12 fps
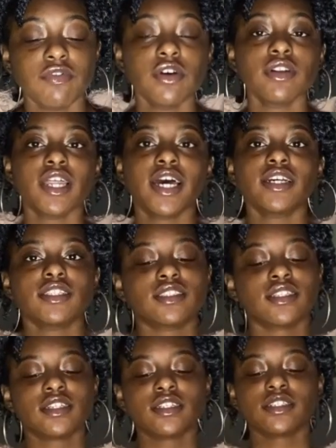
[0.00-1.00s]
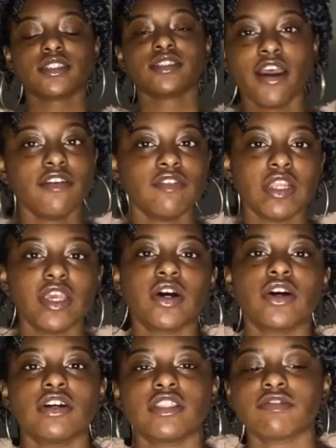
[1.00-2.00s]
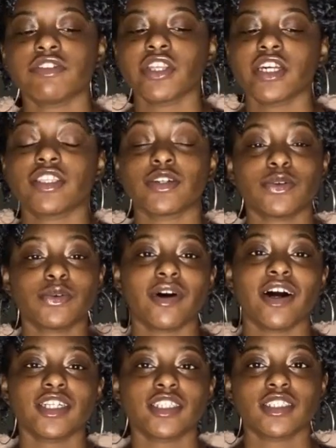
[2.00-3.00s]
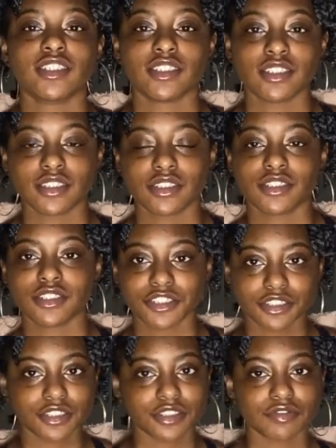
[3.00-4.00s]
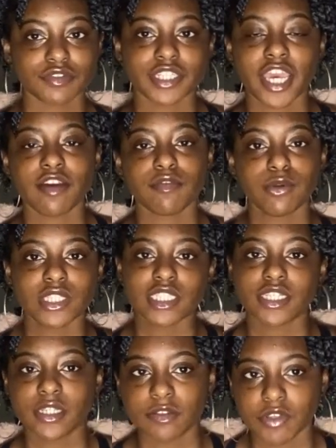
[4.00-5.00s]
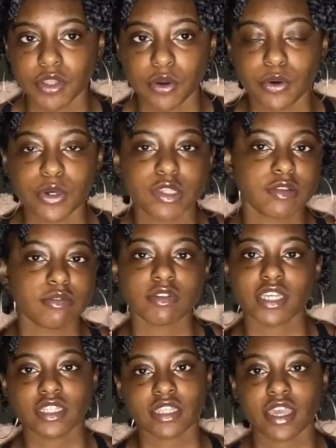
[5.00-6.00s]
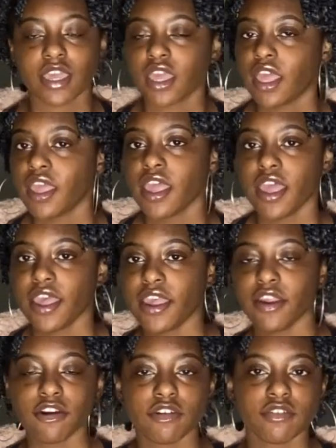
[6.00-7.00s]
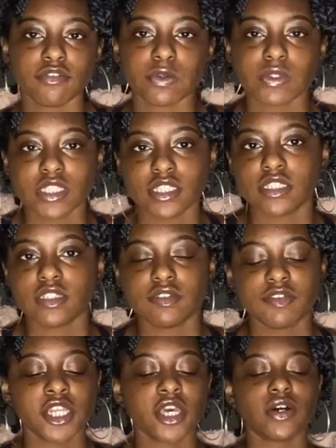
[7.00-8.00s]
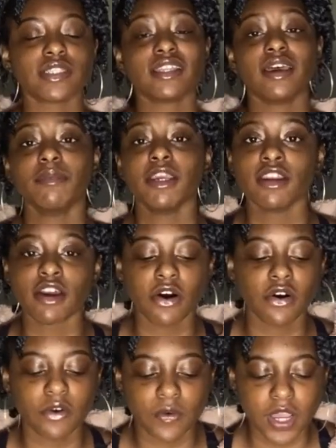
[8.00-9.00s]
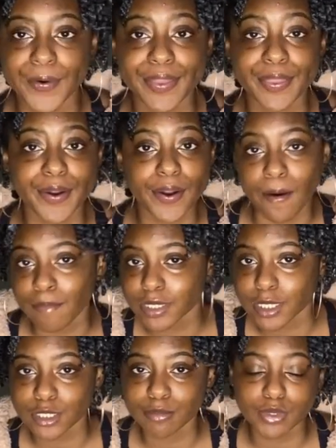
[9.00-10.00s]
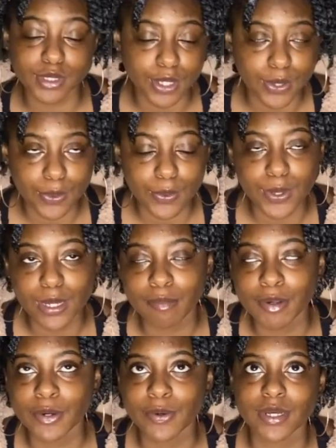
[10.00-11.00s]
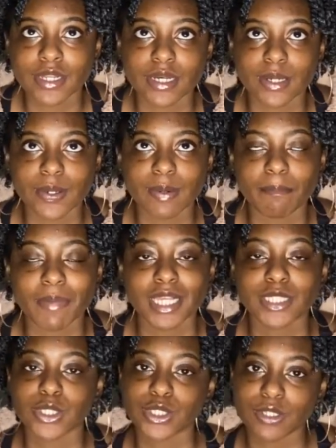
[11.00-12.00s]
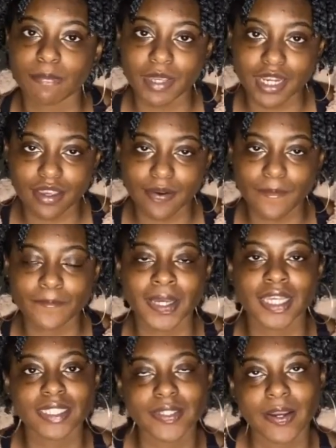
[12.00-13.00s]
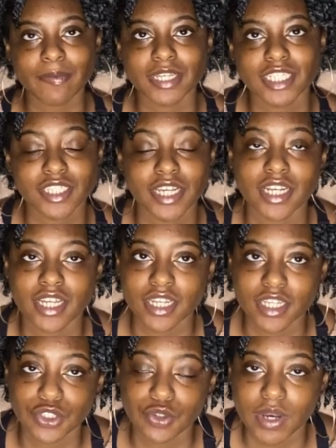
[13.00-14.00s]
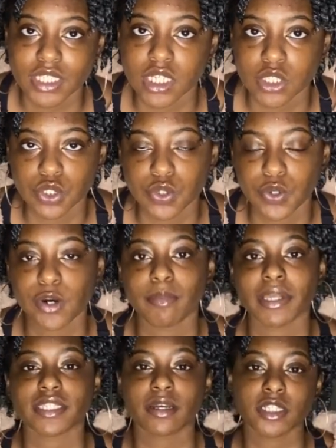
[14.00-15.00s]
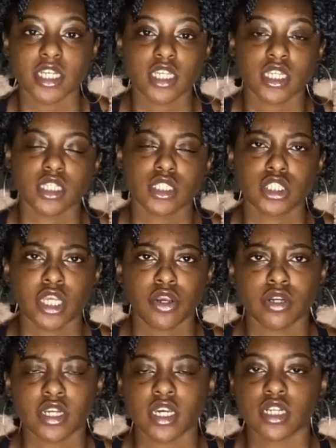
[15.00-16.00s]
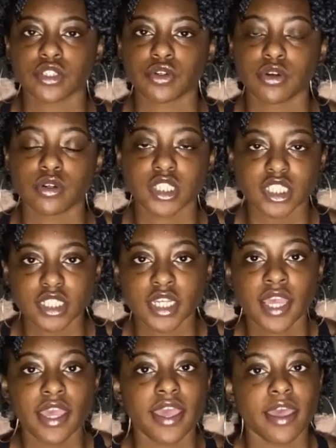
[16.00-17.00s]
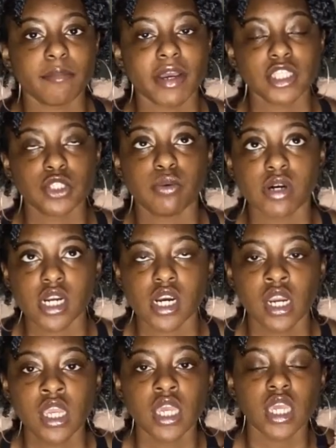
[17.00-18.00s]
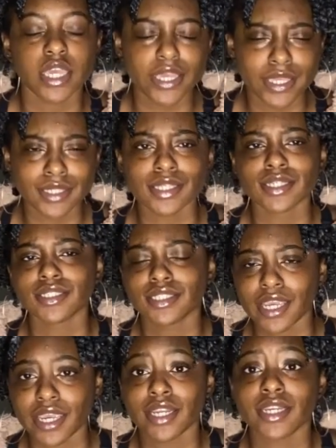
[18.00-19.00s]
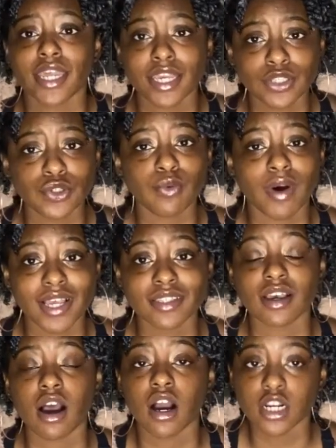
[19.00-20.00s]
you like the hair videos, if you like the wash day routine videos, if you like the hair routine videos, let me know in the comment section below, or let me know on my social media. My Instagram is shaydayt2wise_, my Snapchat is shayallday_OG, and my Twitter is shaydayt2wise_.